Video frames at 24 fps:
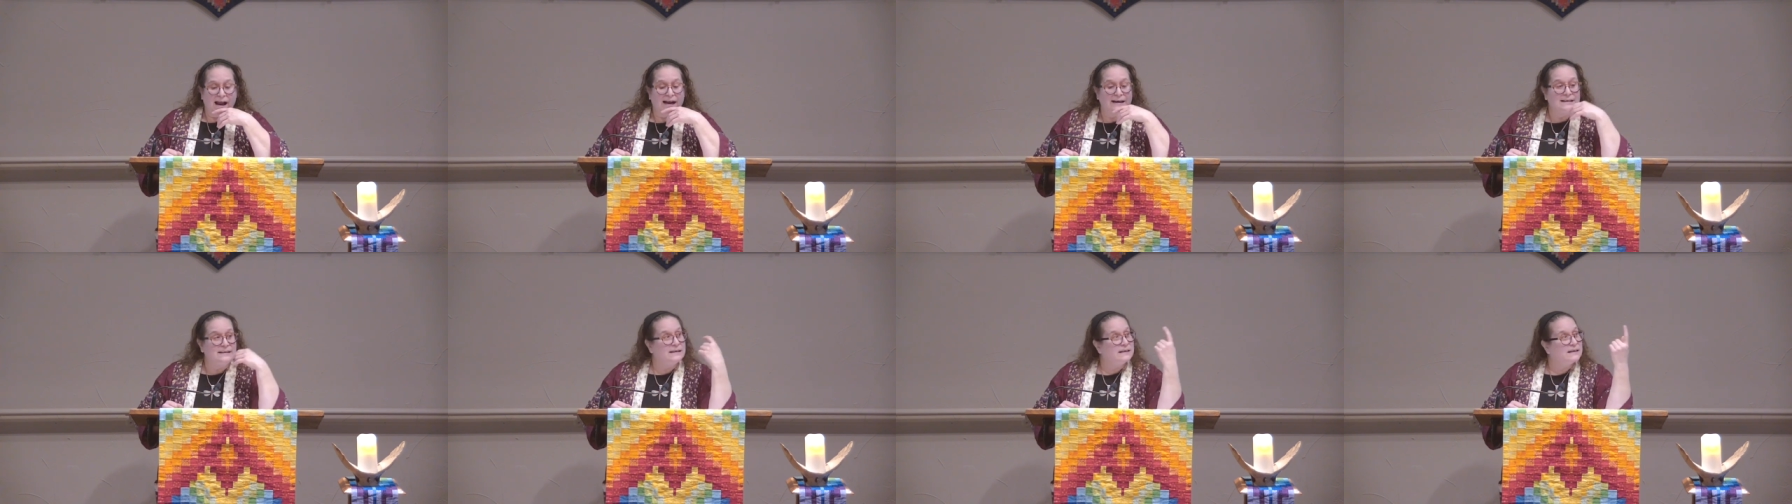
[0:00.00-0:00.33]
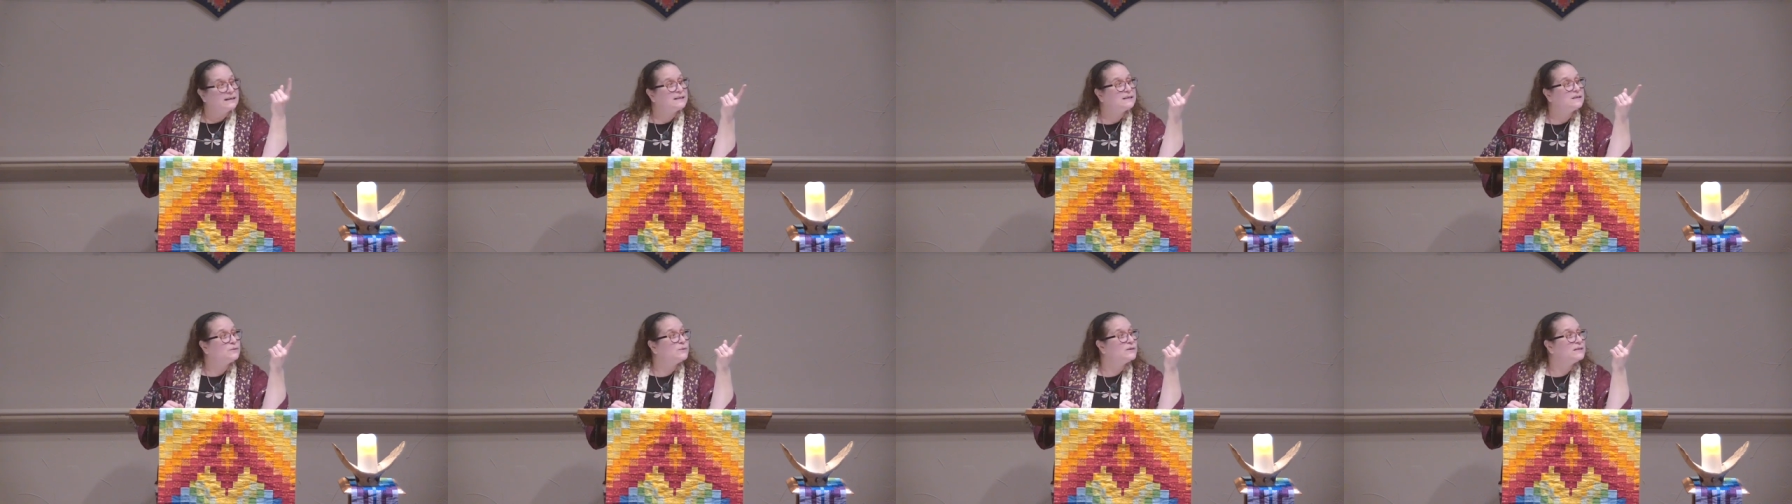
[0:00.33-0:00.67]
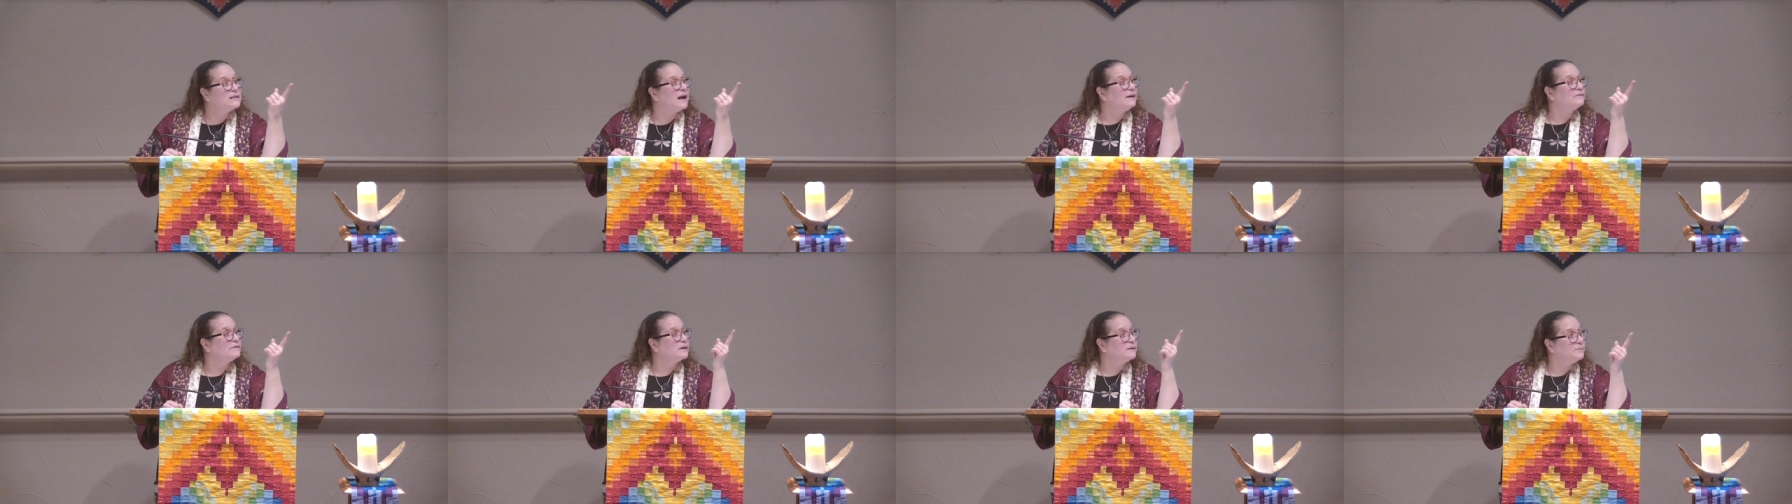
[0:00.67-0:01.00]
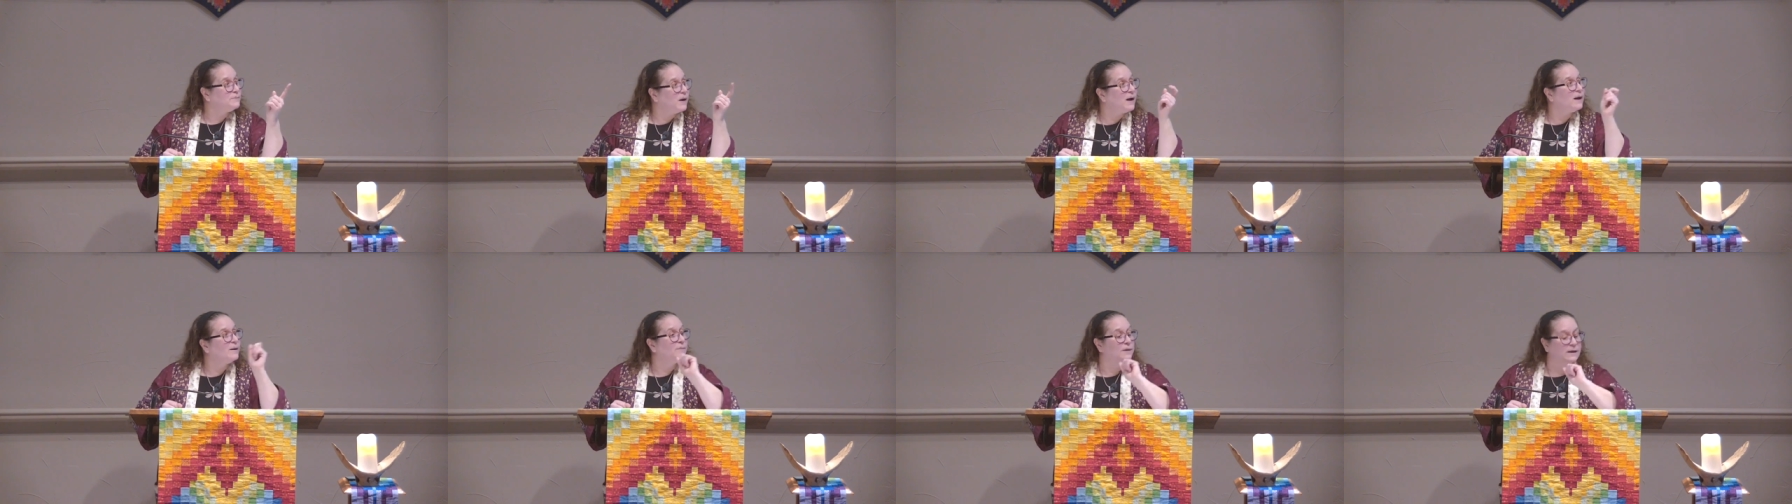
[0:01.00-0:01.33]
And this was
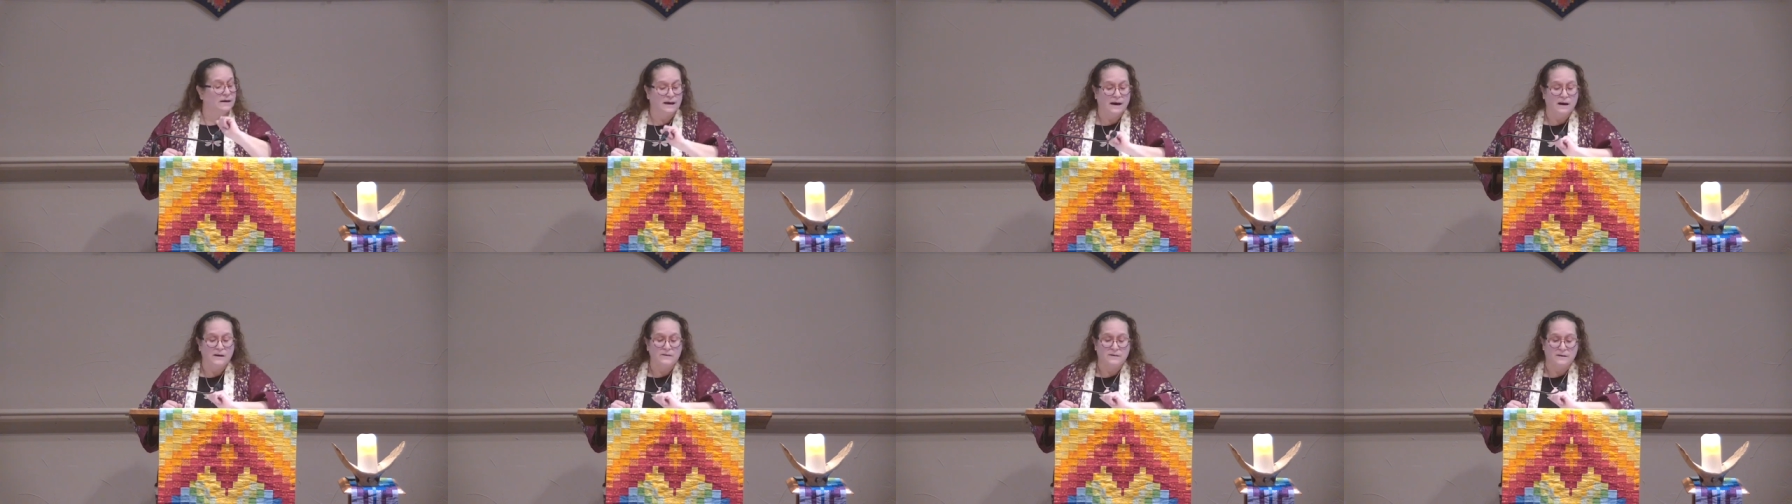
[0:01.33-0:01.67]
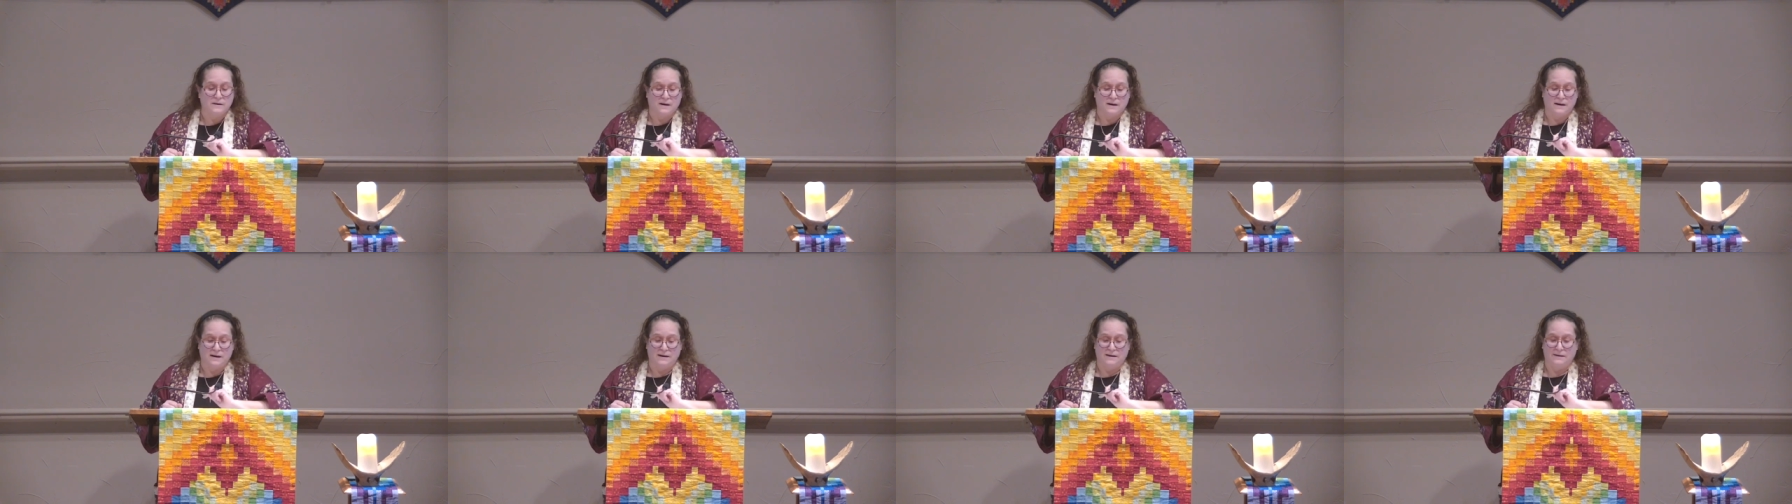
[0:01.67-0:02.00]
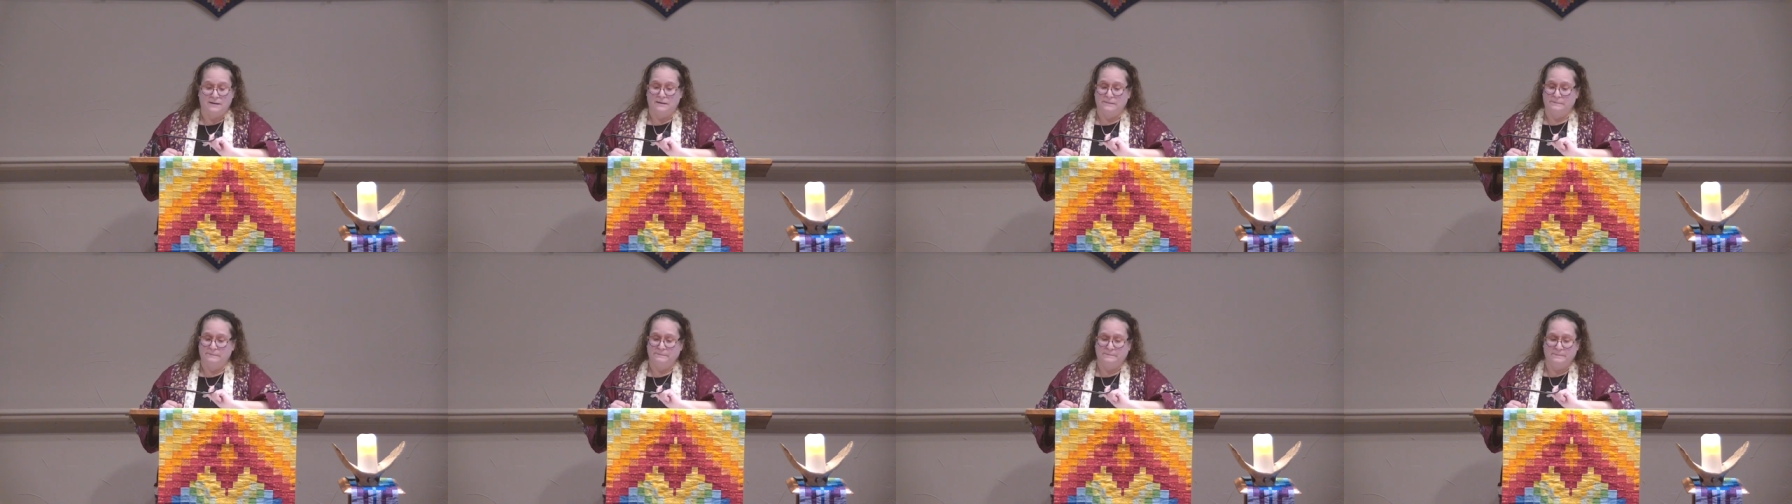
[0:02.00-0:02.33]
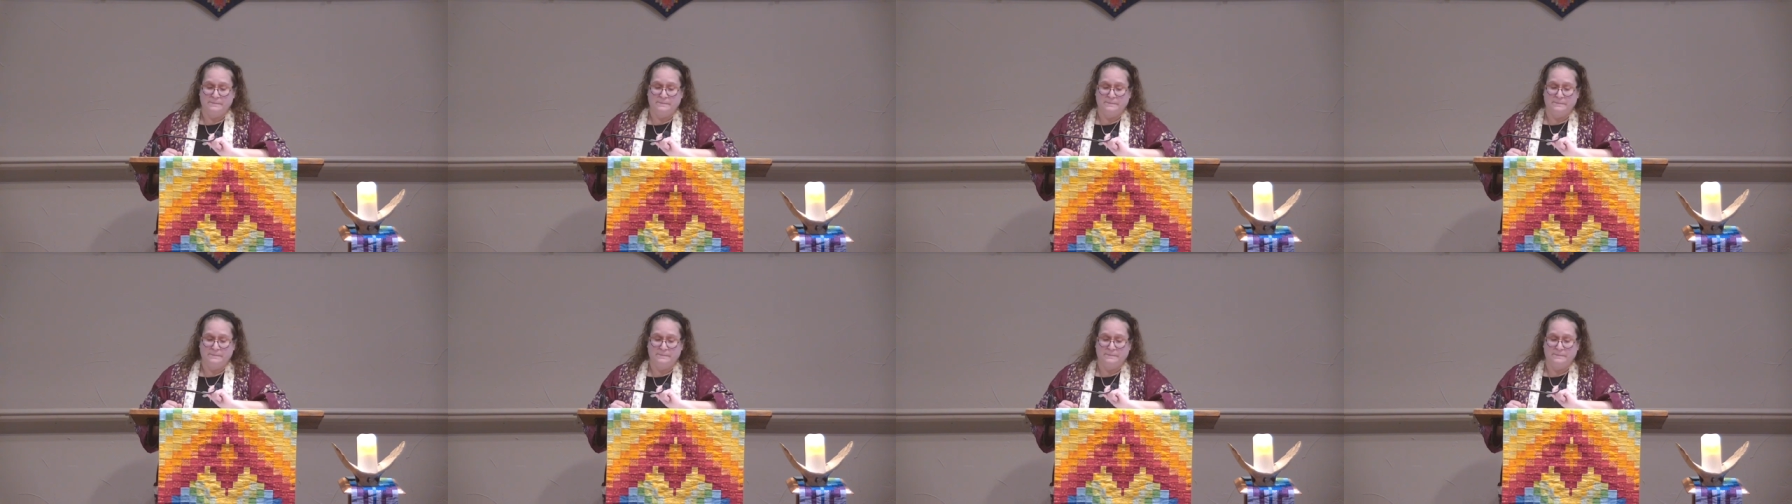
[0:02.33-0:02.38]
after public outcry.